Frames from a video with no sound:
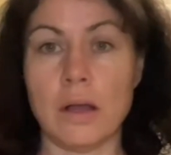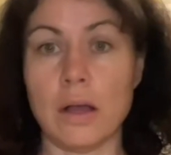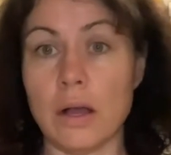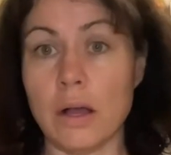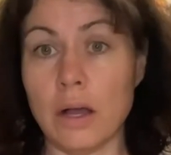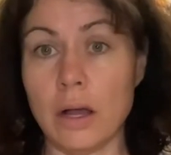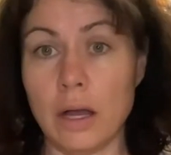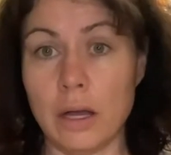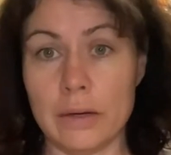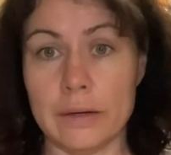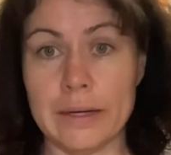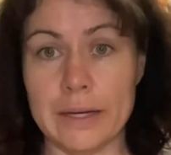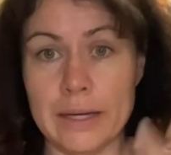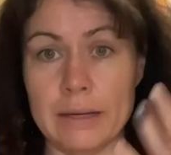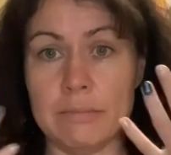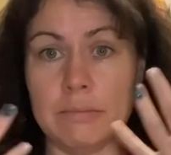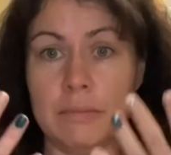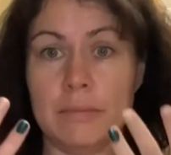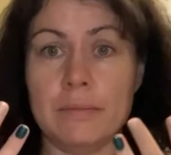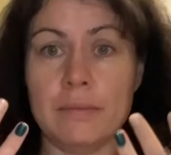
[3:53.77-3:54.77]
All
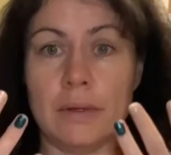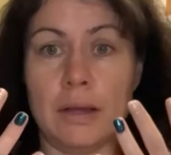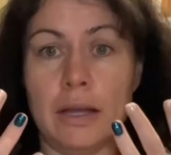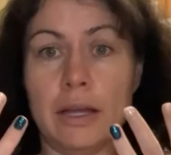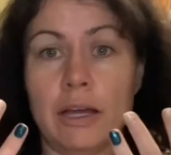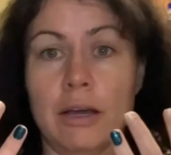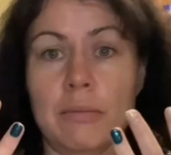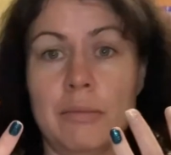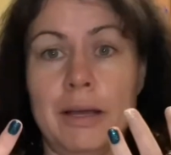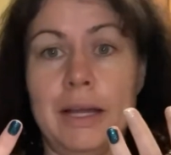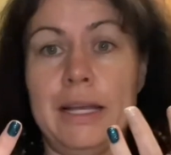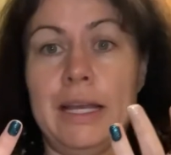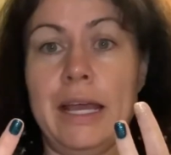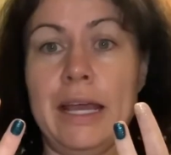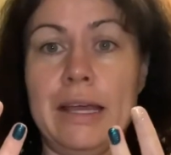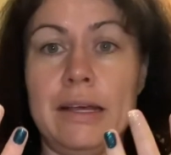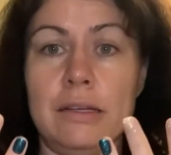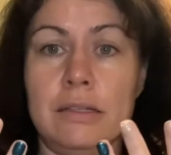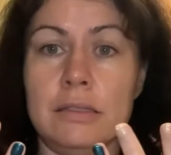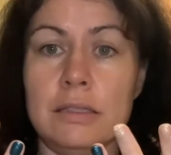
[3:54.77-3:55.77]
right, I got my
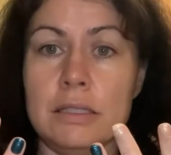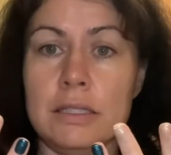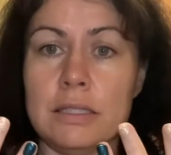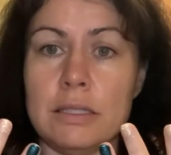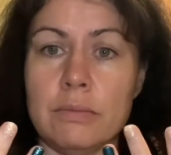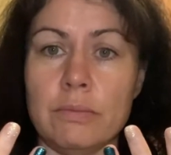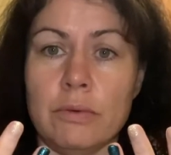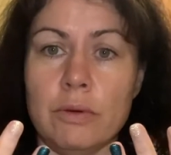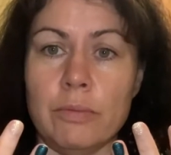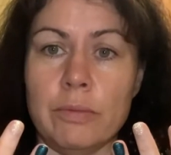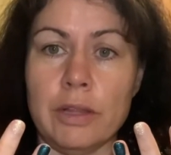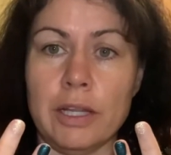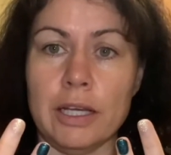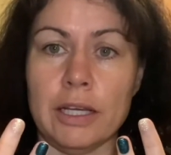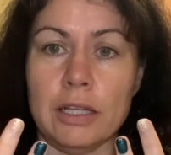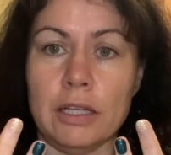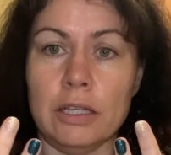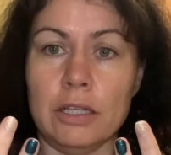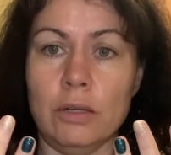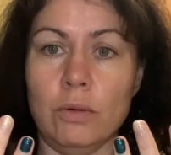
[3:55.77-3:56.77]
nails. I went with
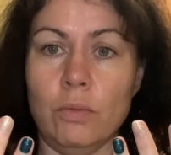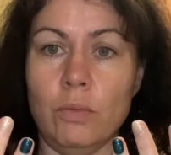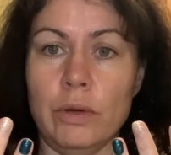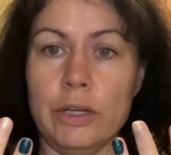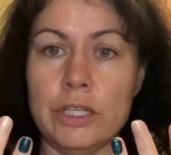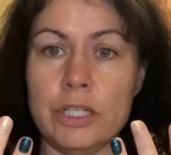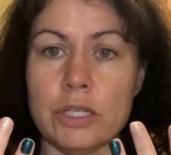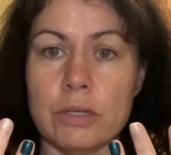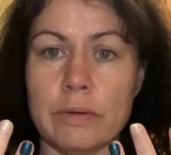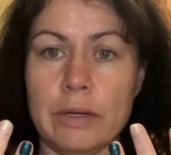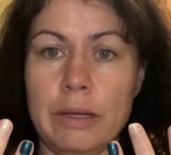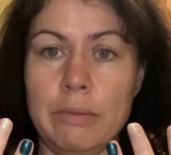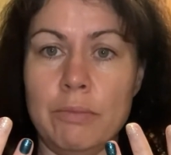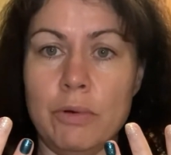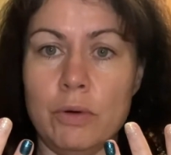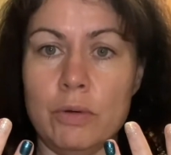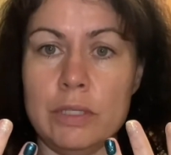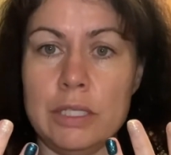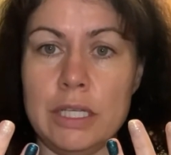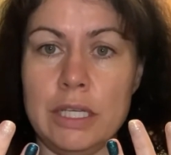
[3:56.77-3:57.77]
like a little wintry
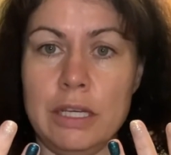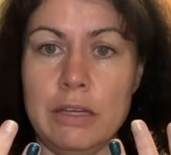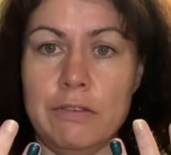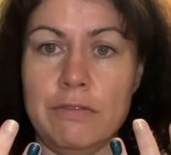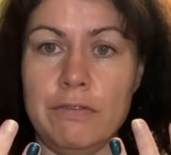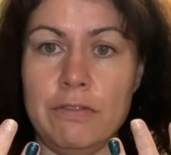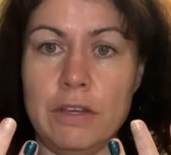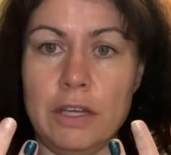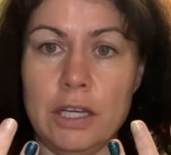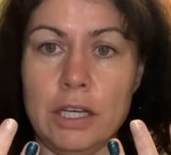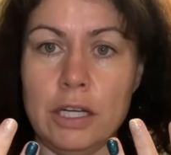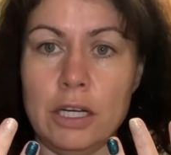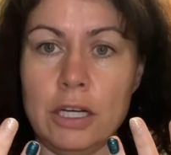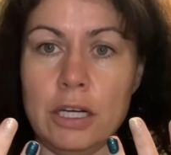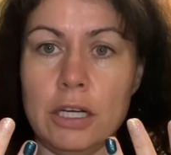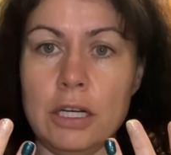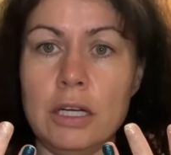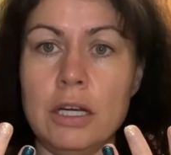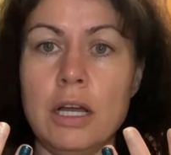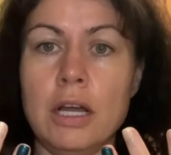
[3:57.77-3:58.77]
motif
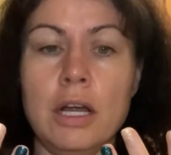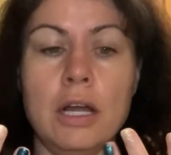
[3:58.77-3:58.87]
here.